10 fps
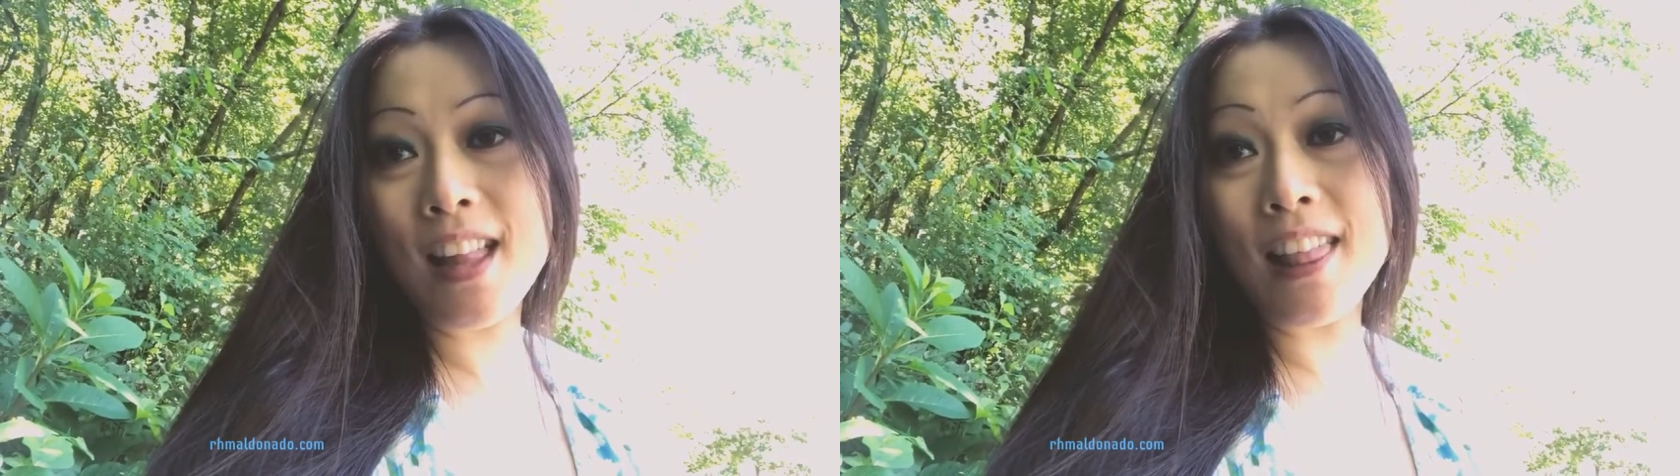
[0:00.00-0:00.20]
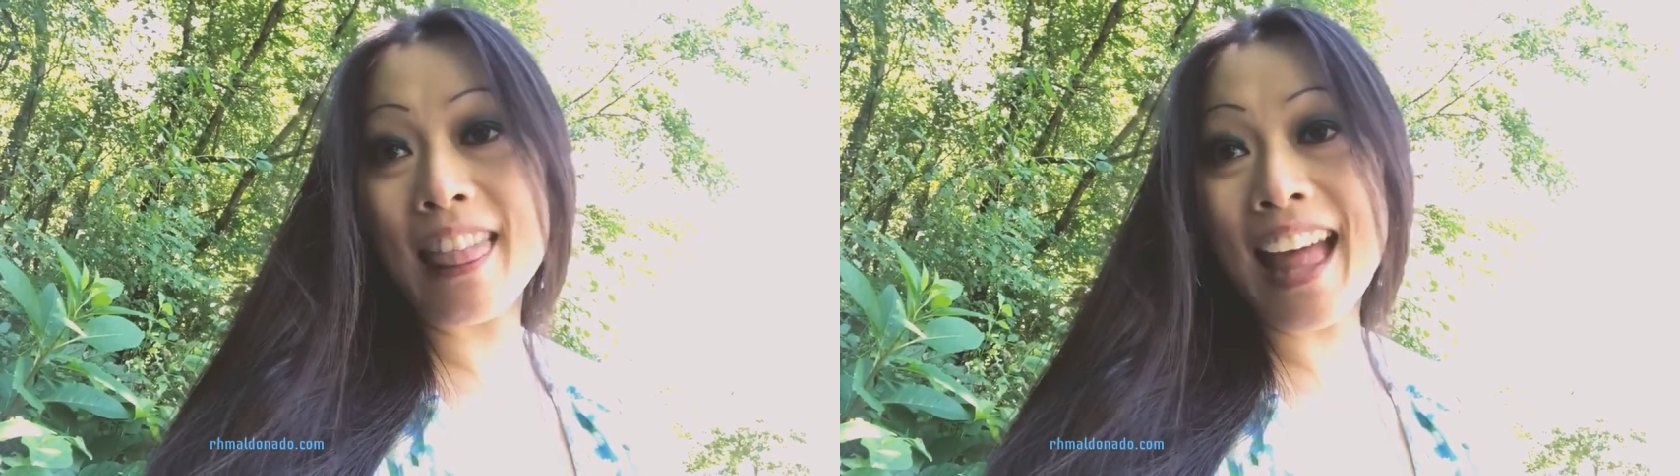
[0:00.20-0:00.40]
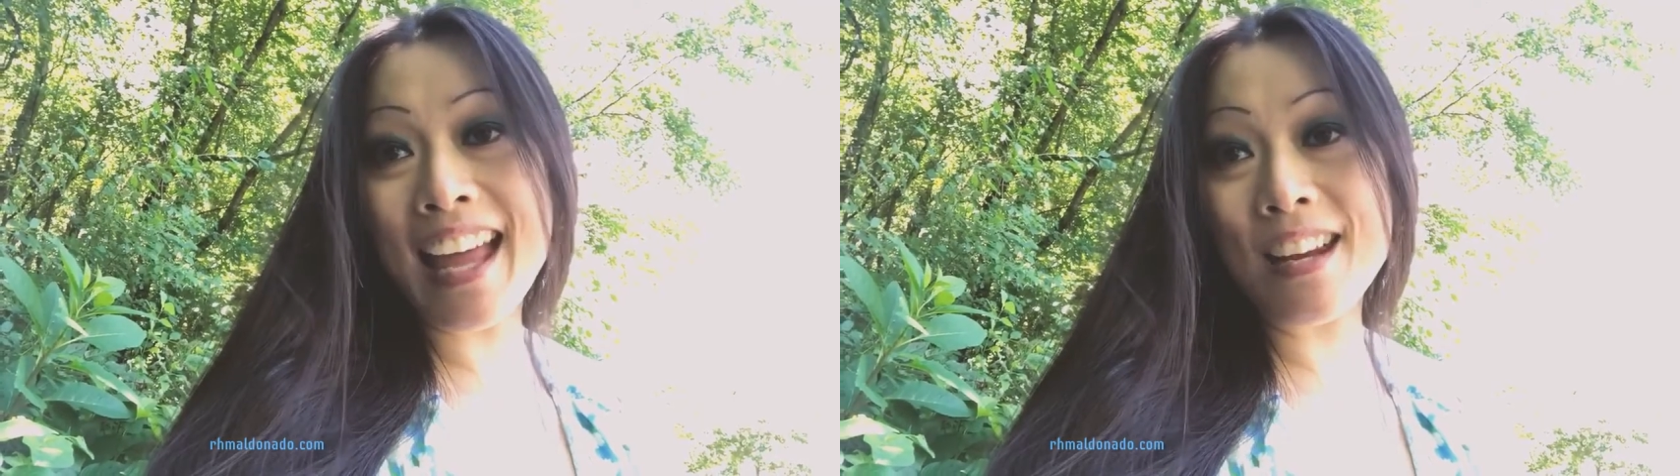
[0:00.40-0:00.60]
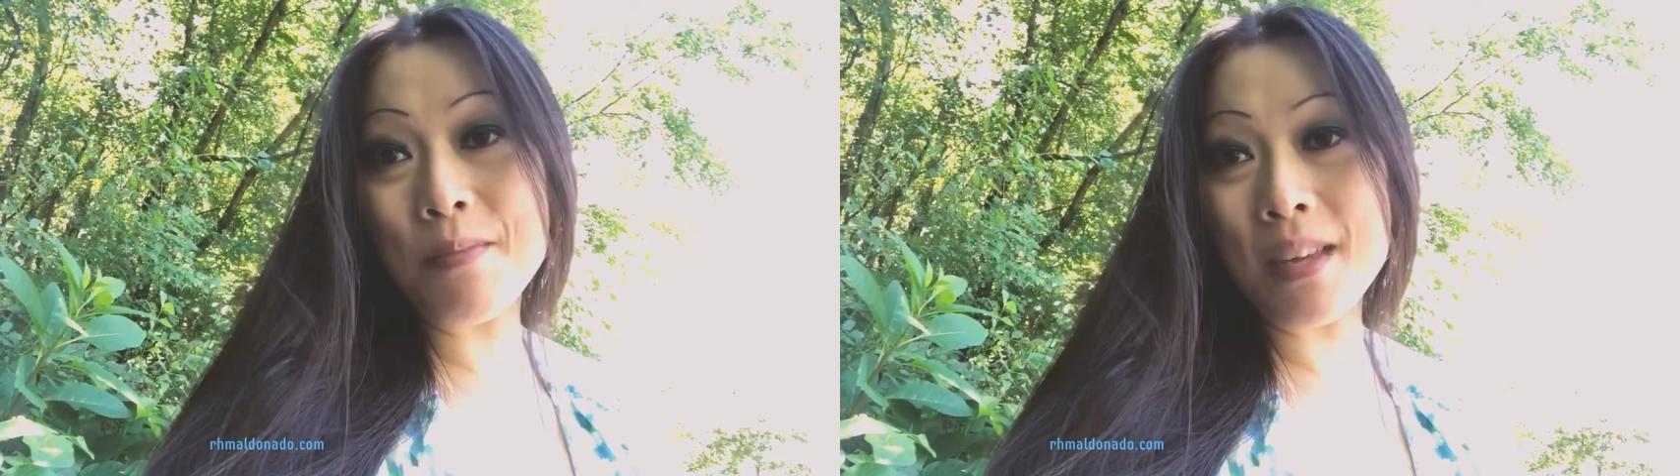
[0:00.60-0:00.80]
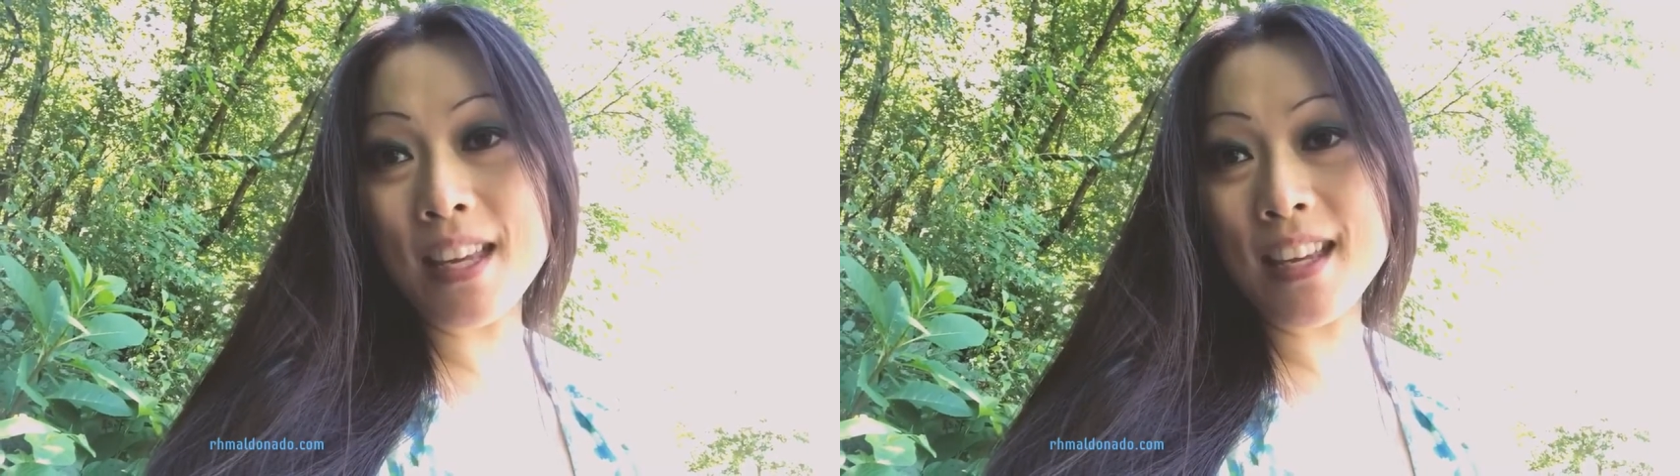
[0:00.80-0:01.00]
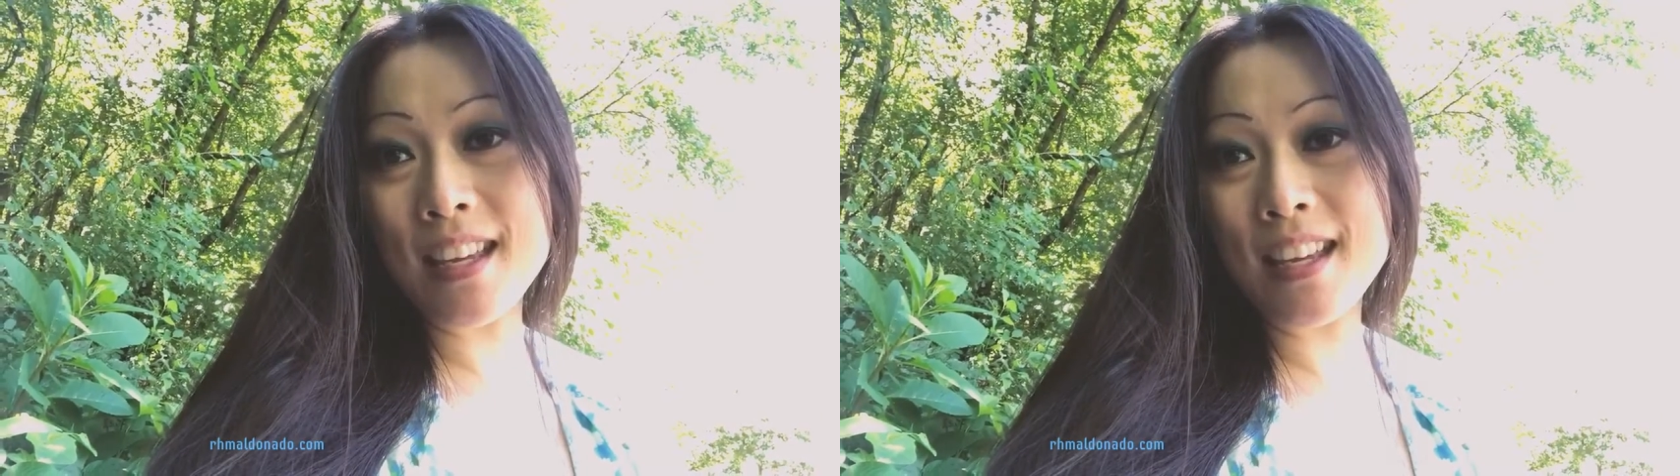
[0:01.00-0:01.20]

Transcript: Lie to Me.